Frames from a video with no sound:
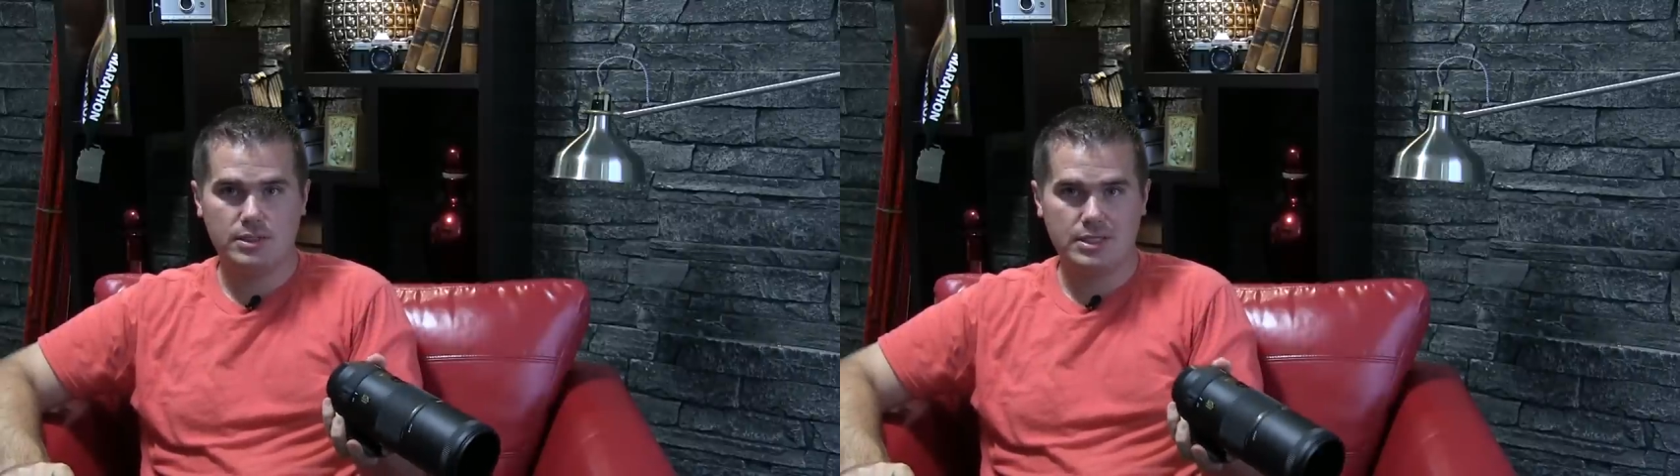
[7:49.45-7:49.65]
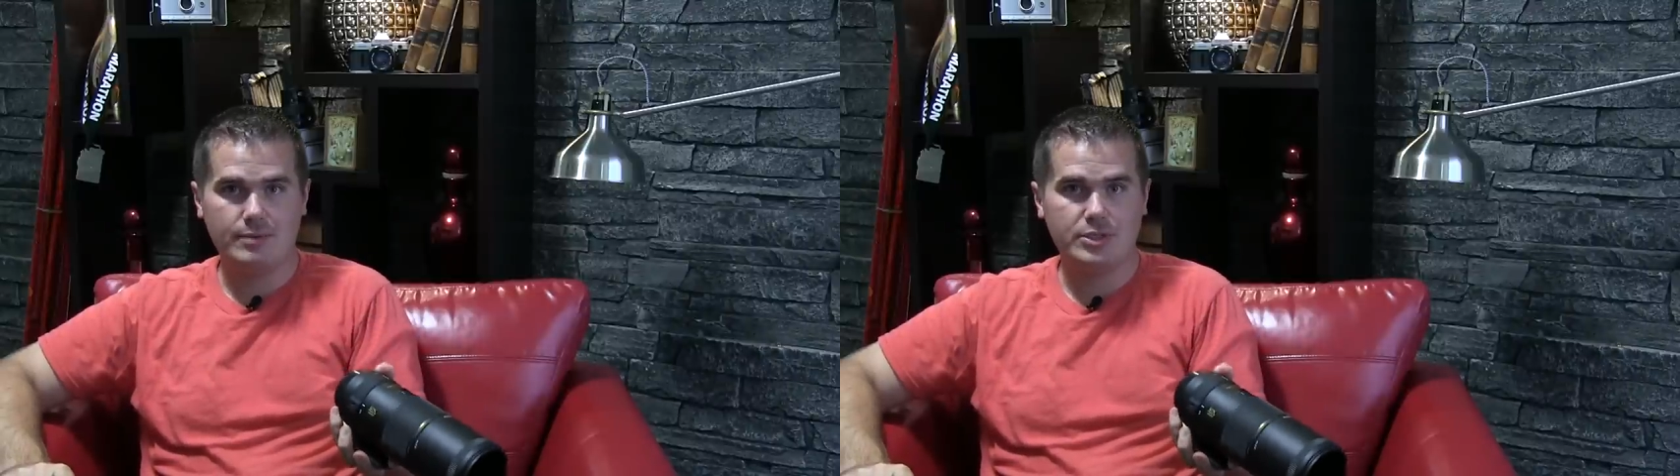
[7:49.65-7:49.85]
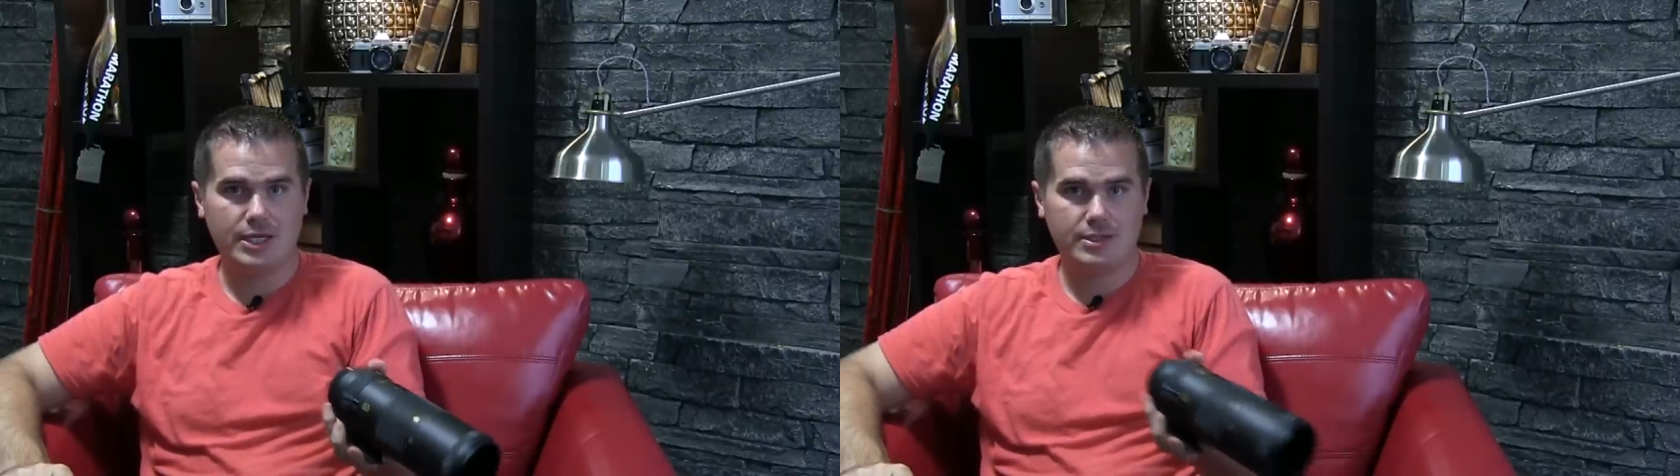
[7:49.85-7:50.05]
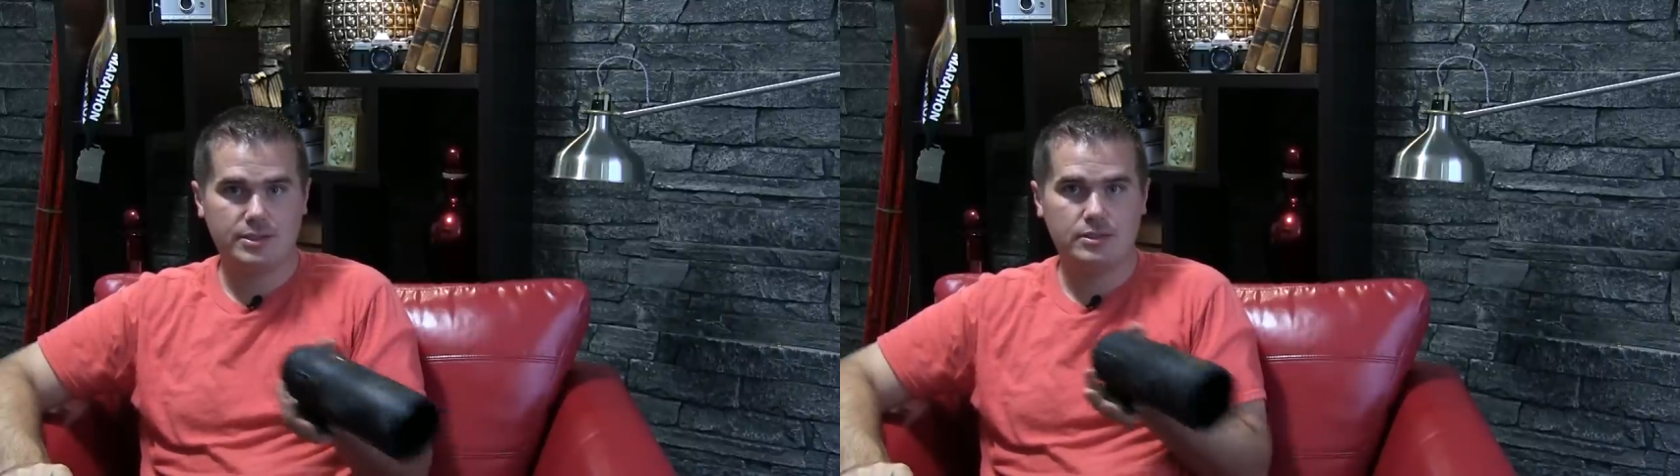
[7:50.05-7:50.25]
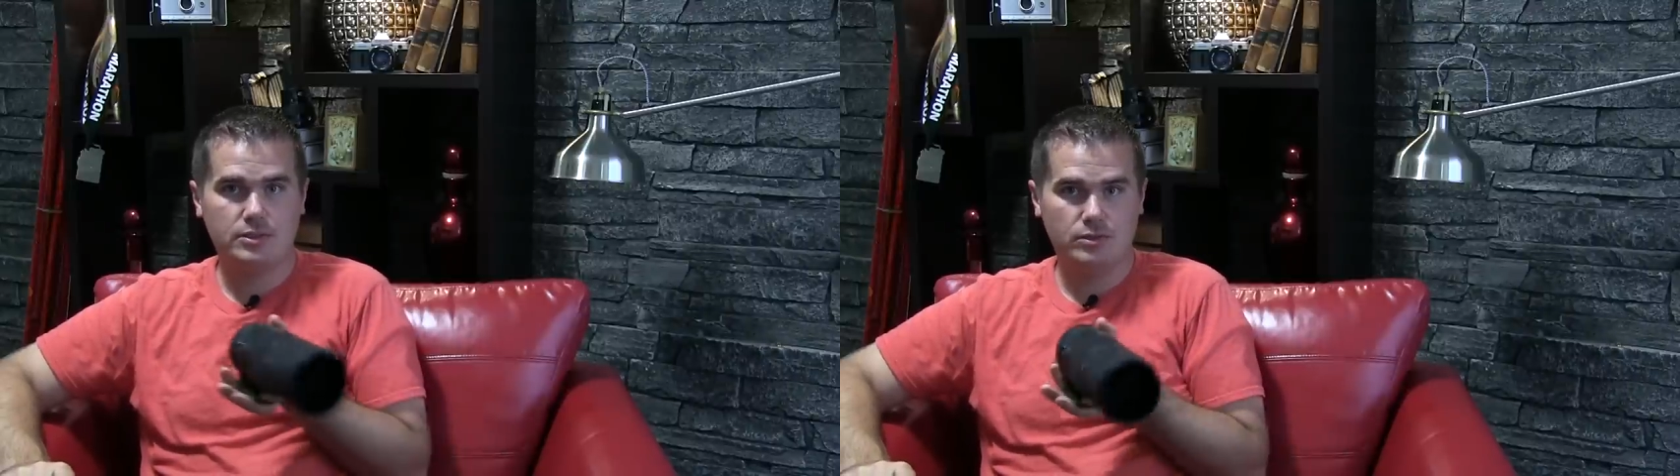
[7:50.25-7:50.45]

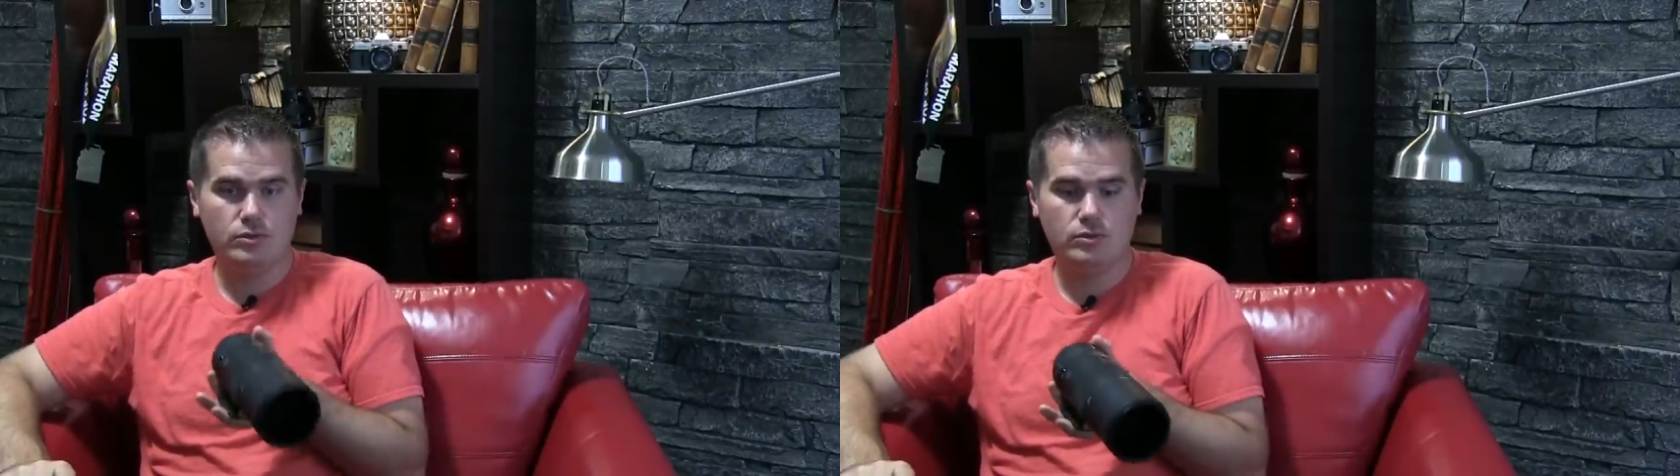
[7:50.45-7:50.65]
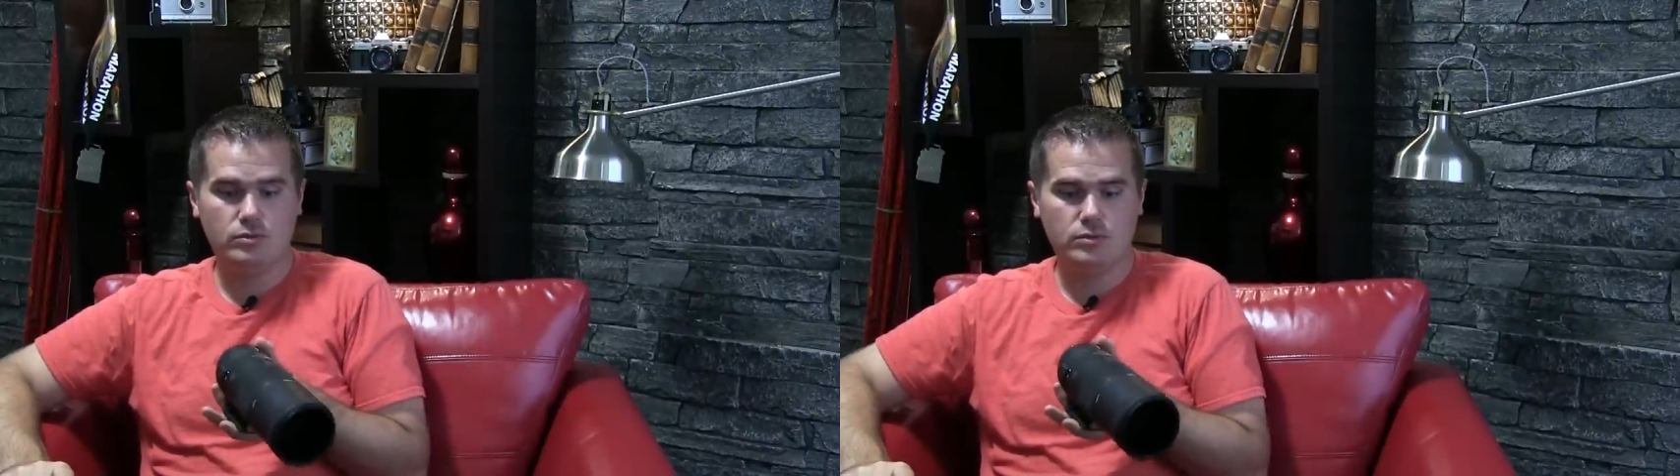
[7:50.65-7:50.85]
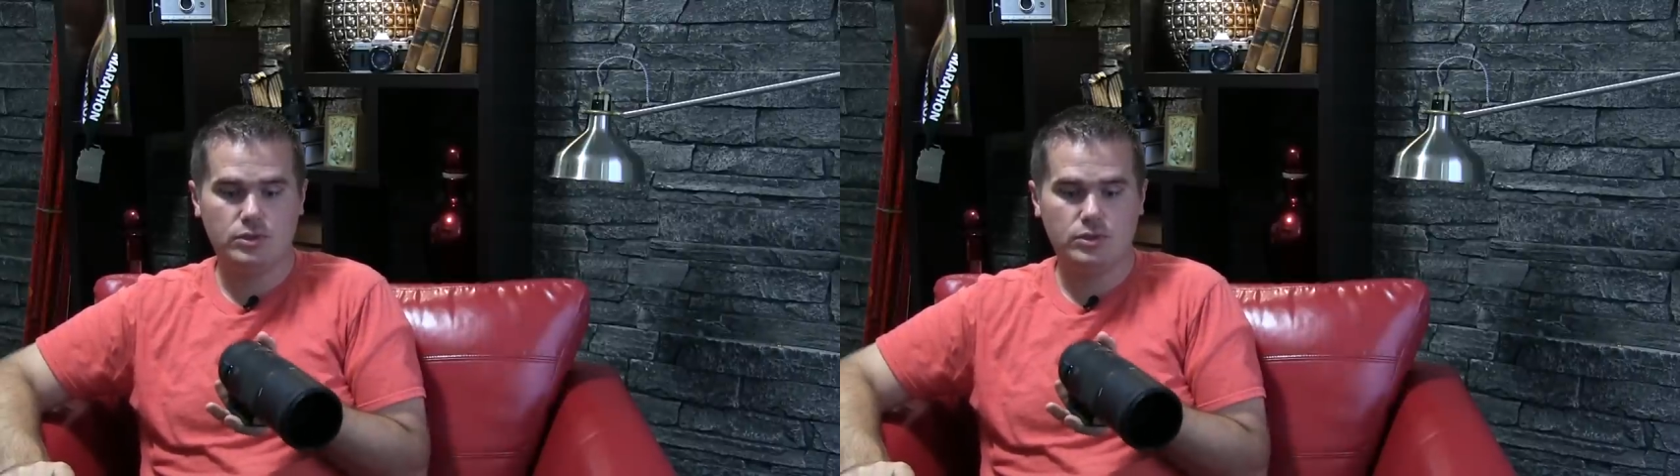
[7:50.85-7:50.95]
subject to,